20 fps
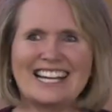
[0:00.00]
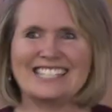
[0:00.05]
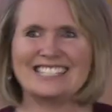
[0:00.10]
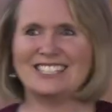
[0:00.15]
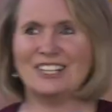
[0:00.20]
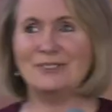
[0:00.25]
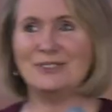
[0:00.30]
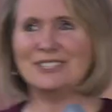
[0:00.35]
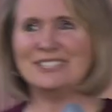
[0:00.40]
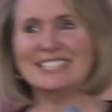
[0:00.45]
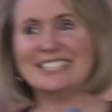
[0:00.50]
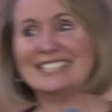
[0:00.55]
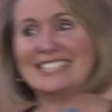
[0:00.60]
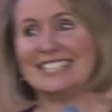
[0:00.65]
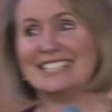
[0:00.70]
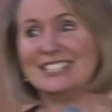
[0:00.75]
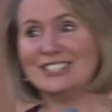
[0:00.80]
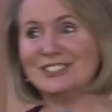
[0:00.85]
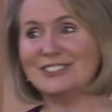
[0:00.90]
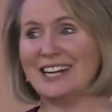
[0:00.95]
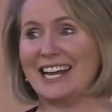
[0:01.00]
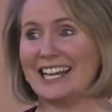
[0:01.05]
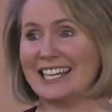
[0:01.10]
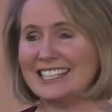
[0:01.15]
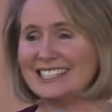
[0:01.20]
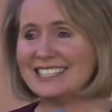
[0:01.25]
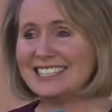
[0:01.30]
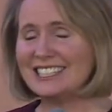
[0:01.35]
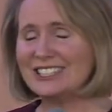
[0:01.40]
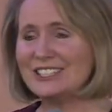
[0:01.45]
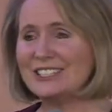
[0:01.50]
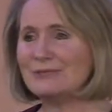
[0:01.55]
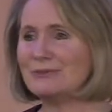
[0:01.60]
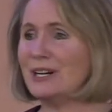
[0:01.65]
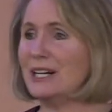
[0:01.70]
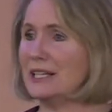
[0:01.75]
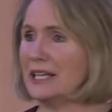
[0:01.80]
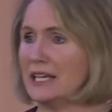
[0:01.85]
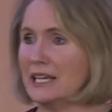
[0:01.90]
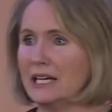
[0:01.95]
I said, Well, did he do anything good?
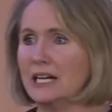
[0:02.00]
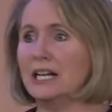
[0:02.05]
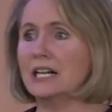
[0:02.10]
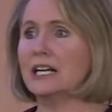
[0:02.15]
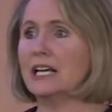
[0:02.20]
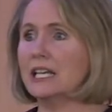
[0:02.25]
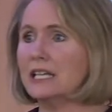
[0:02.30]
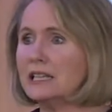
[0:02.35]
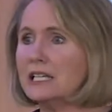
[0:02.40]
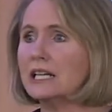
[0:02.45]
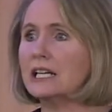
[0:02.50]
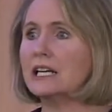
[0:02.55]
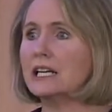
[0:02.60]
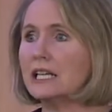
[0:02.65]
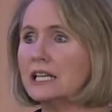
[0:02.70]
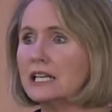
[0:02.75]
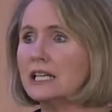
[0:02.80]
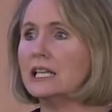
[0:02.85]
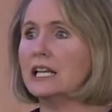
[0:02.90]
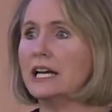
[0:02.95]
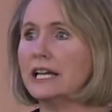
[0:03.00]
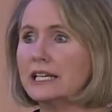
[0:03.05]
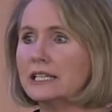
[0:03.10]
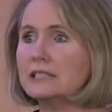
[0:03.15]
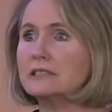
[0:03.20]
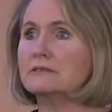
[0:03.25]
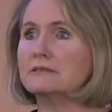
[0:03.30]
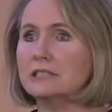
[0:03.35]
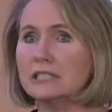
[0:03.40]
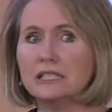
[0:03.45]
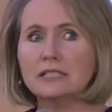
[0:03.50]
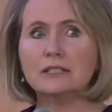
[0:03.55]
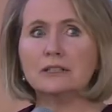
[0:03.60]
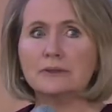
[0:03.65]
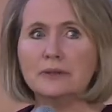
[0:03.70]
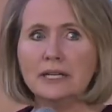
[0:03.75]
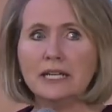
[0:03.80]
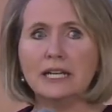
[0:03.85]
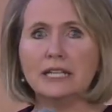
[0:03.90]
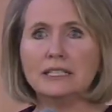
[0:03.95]
Well, he hung in there. He like didn't
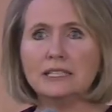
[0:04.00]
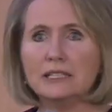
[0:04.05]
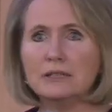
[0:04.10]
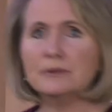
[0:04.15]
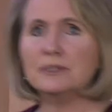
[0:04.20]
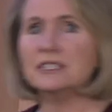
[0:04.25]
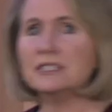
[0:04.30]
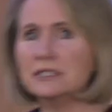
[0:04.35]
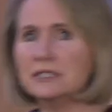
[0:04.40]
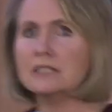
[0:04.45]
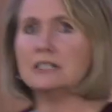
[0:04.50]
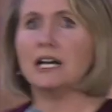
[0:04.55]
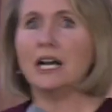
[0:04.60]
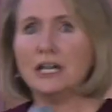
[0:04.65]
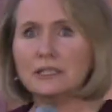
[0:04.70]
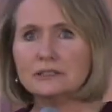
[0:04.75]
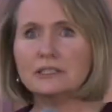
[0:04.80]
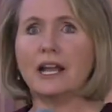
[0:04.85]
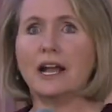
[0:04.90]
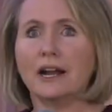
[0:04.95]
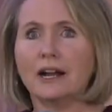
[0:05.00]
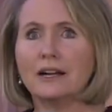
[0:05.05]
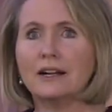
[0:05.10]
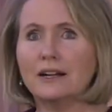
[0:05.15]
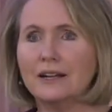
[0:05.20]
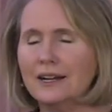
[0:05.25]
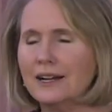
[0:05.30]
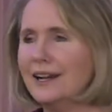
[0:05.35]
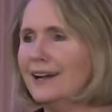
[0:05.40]
quit. He was just out there.